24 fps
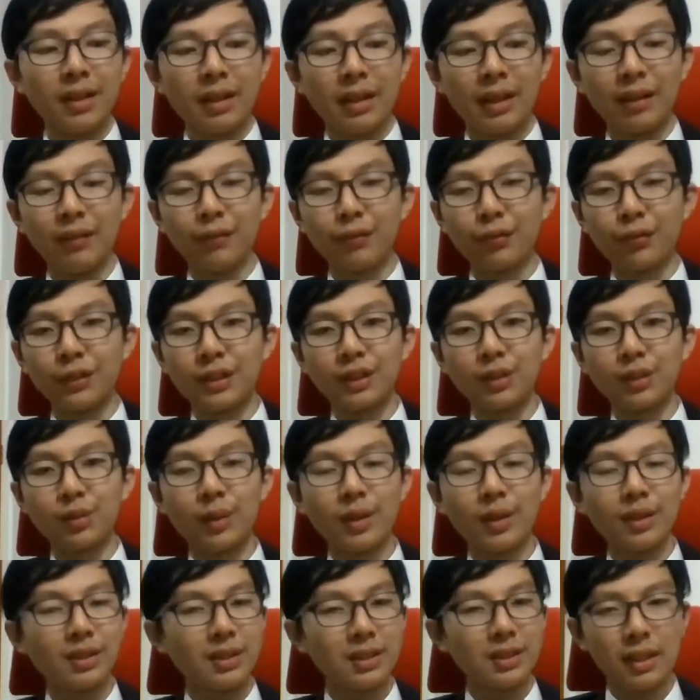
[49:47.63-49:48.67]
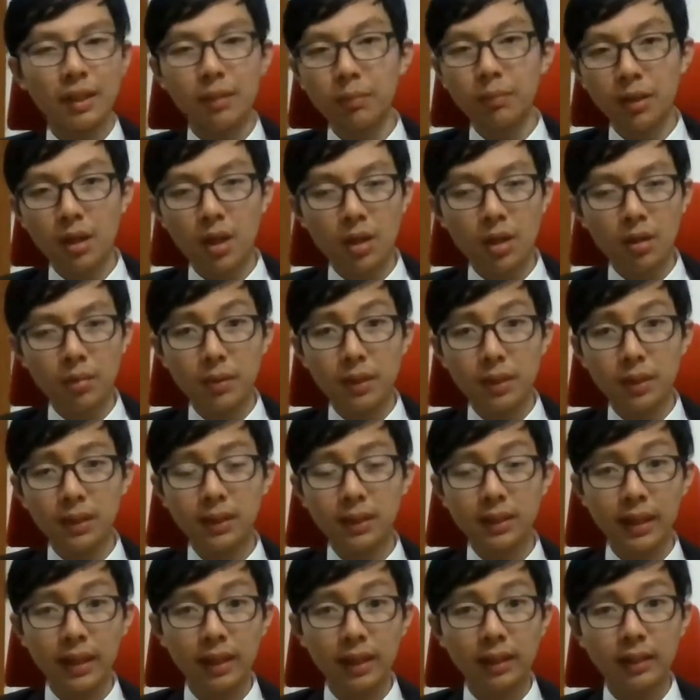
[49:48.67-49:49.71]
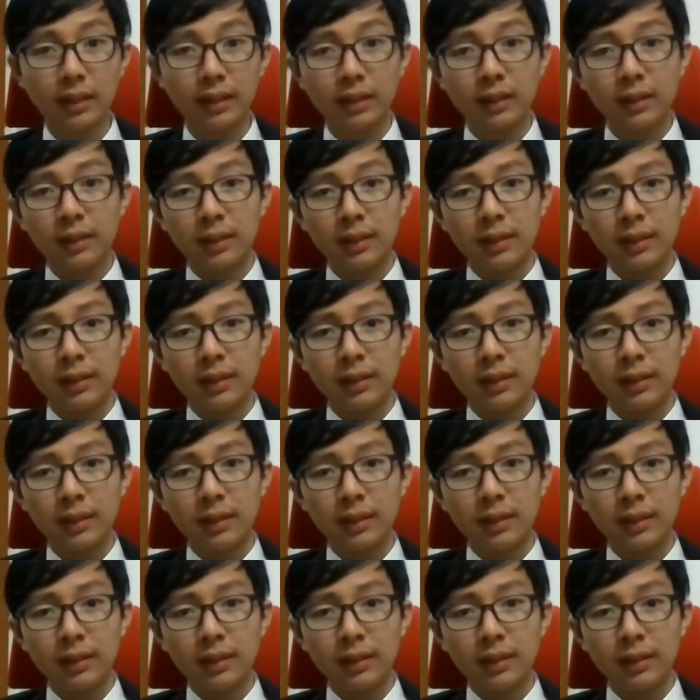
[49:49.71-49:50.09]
Fun for this one. Slumdog Millionaire,